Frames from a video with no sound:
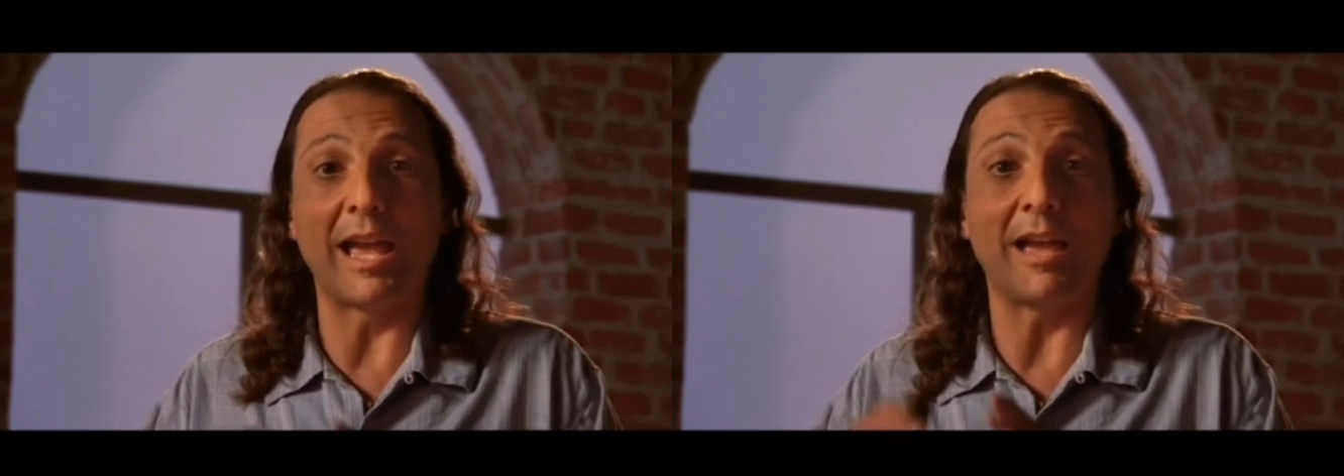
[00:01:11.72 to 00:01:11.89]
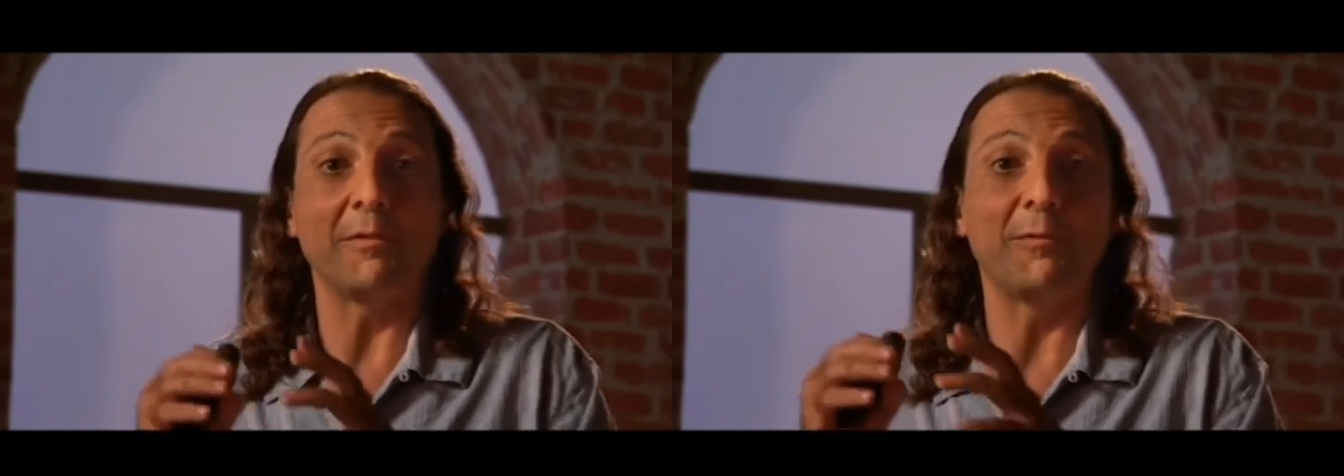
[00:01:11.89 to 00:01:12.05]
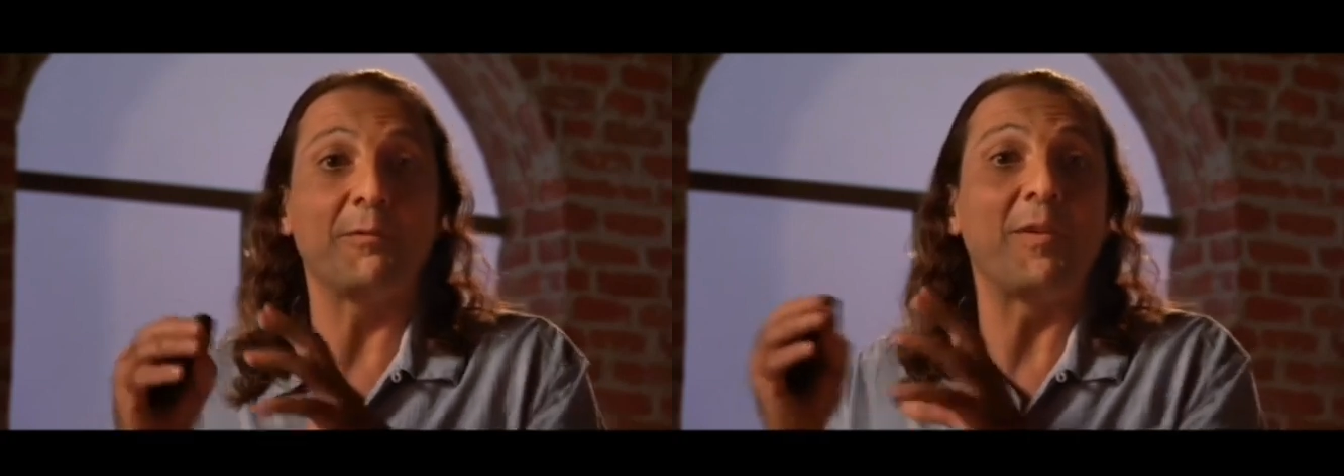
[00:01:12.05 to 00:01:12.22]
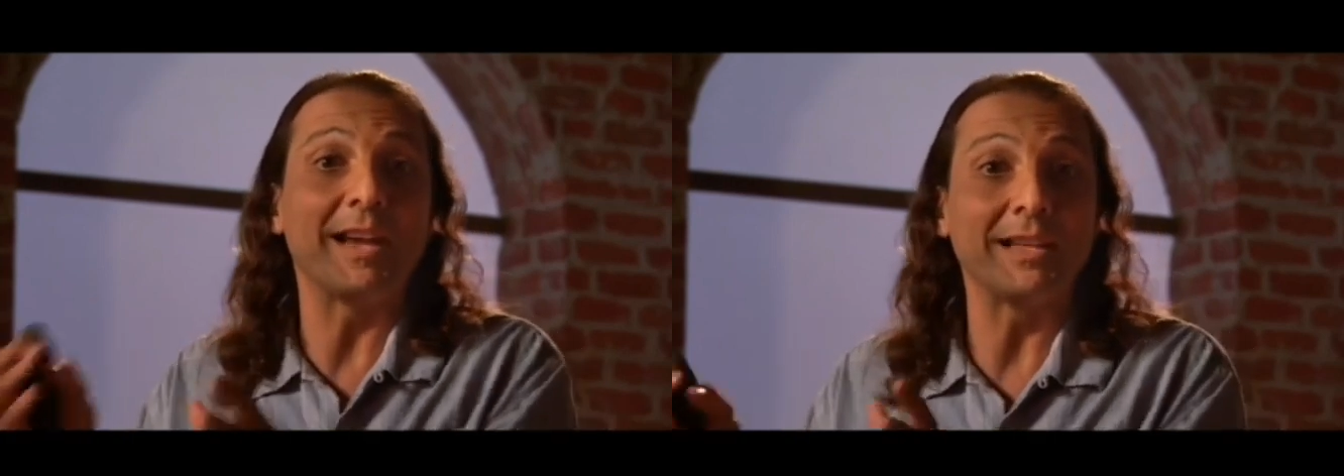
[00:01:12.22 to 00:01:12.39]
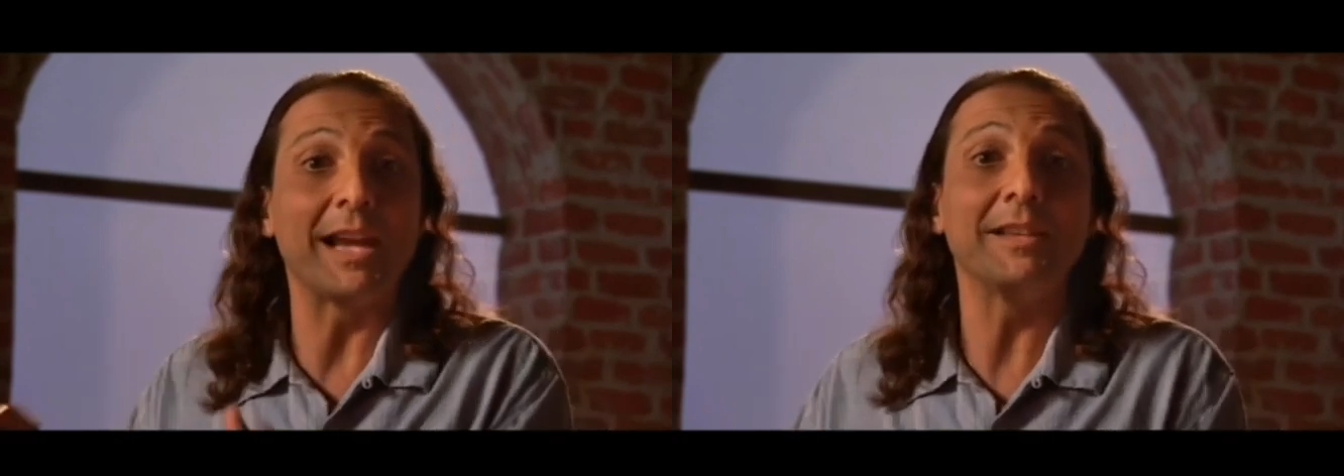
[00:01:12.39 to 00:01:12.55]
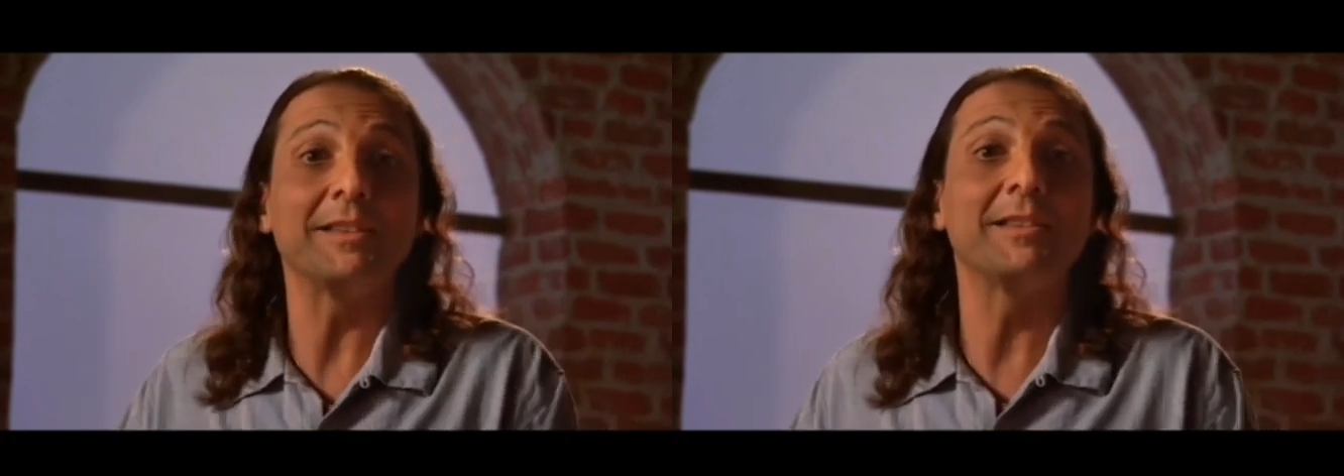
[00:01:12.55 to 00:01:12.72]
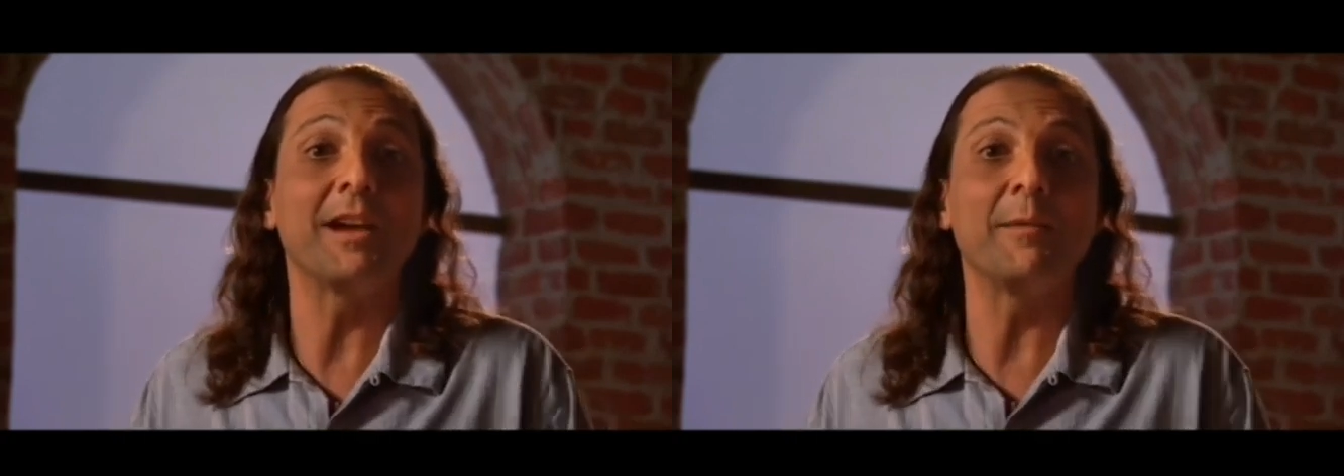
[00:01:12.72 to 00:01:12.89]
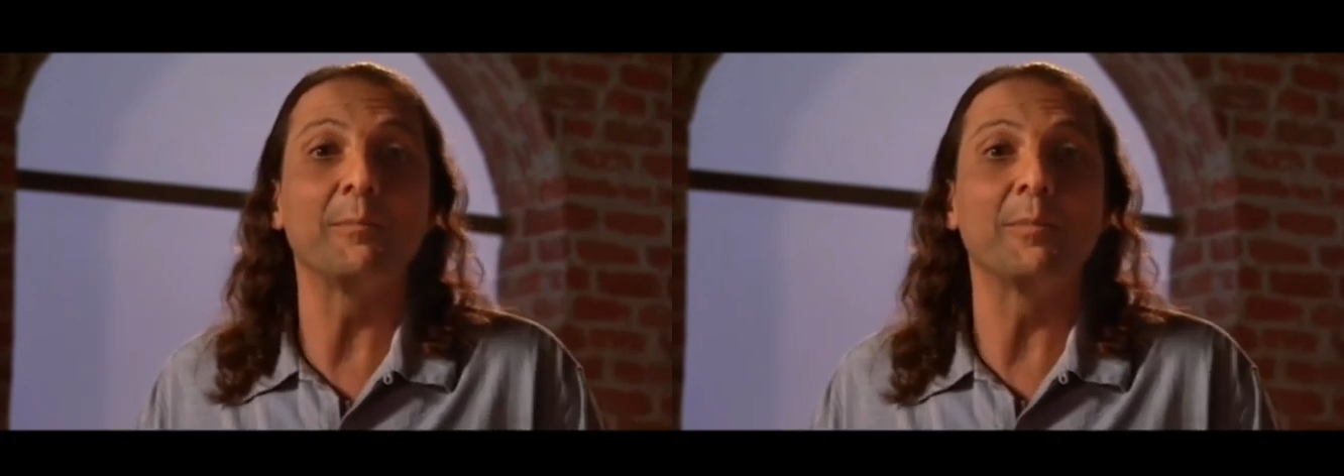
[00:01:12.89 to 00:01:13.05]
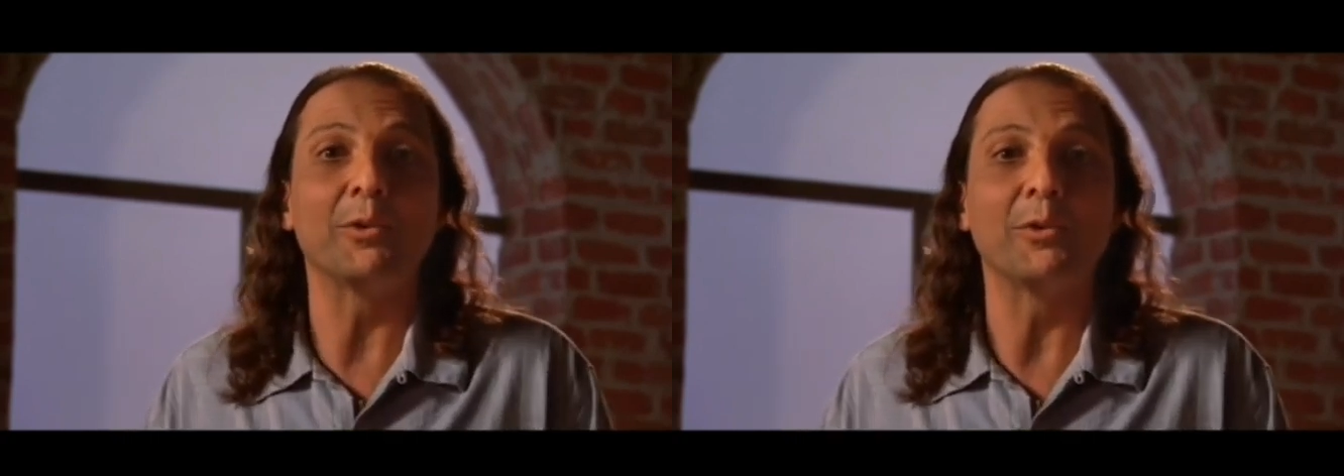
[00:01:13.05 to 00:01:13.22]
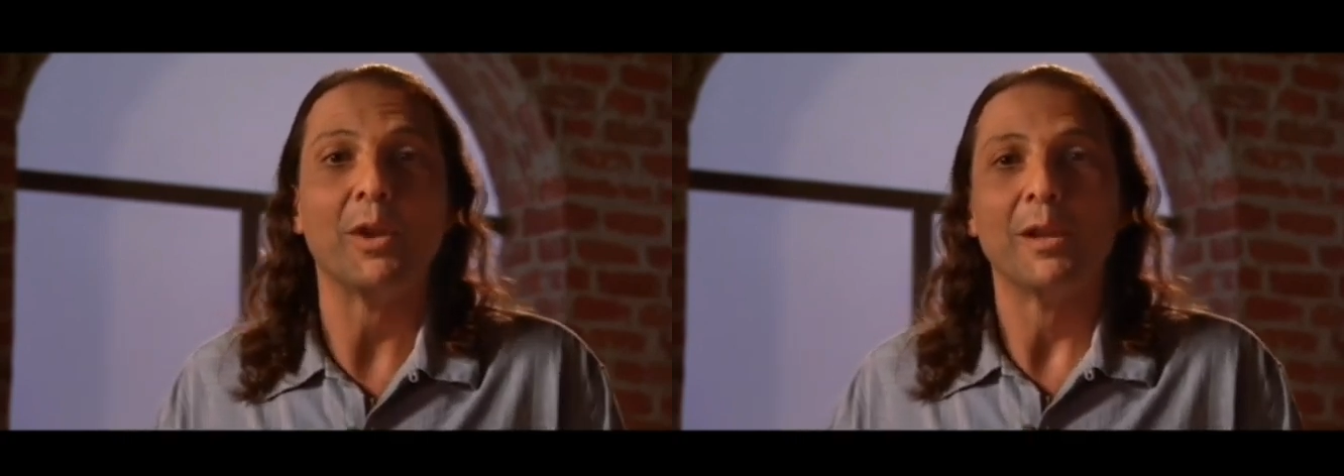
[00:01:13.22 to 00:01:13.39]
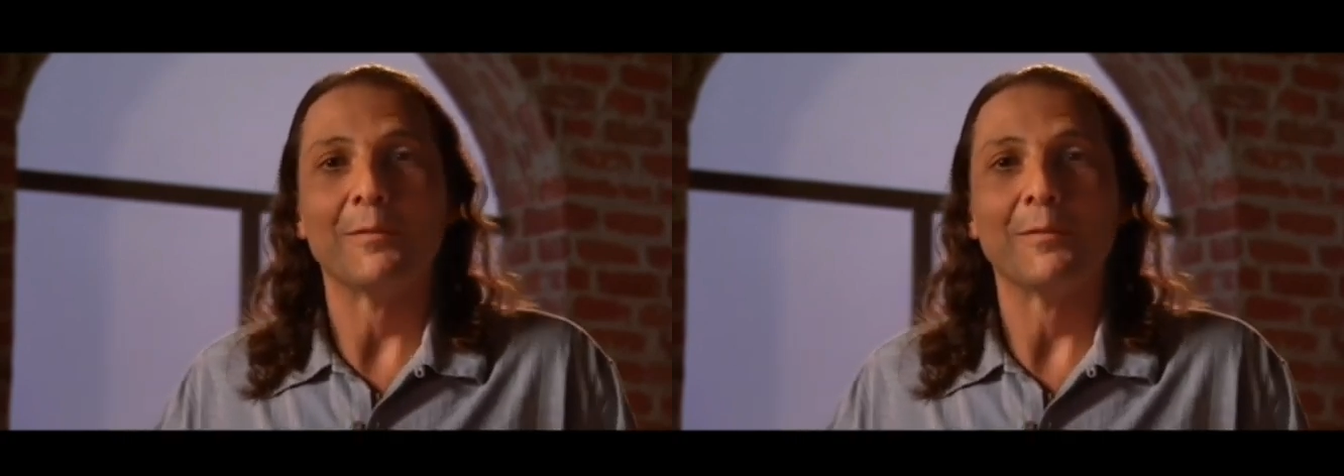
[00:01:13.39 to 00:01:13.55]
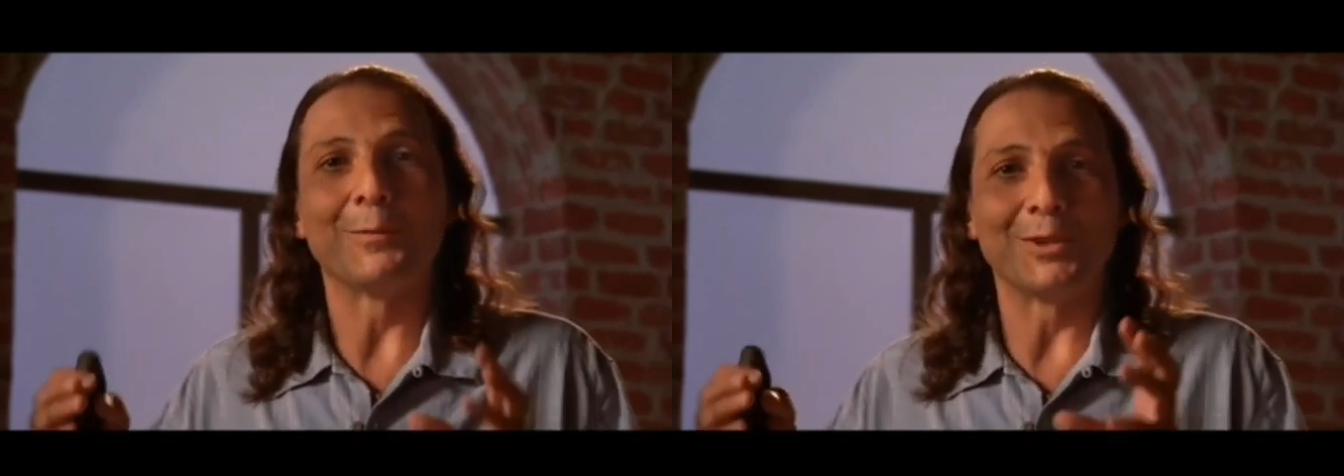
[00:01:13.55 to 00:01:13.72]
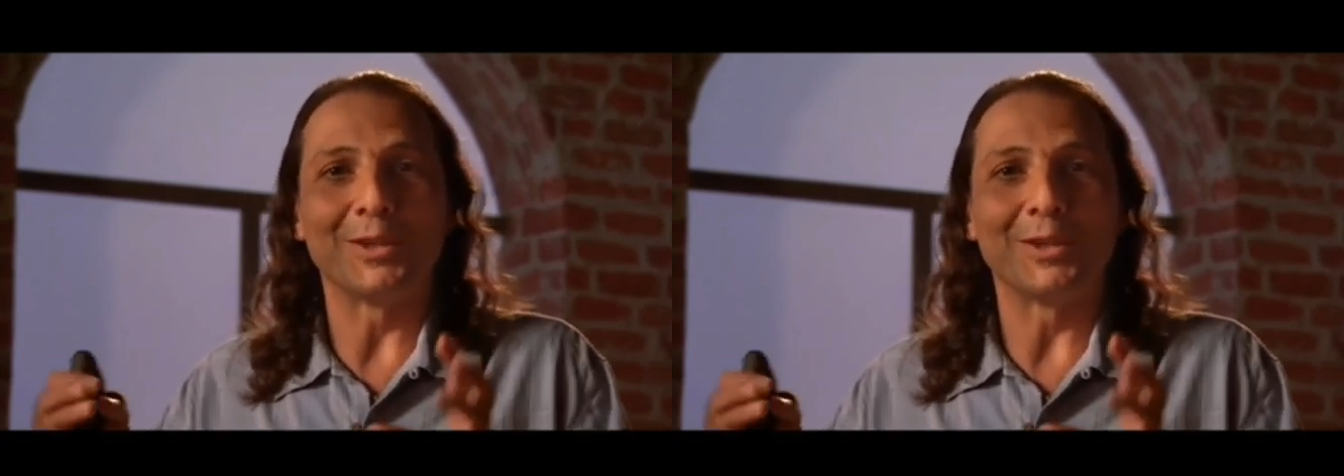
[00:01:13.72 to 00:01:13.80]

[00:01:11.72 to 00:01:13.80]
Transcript: we'll have a finite number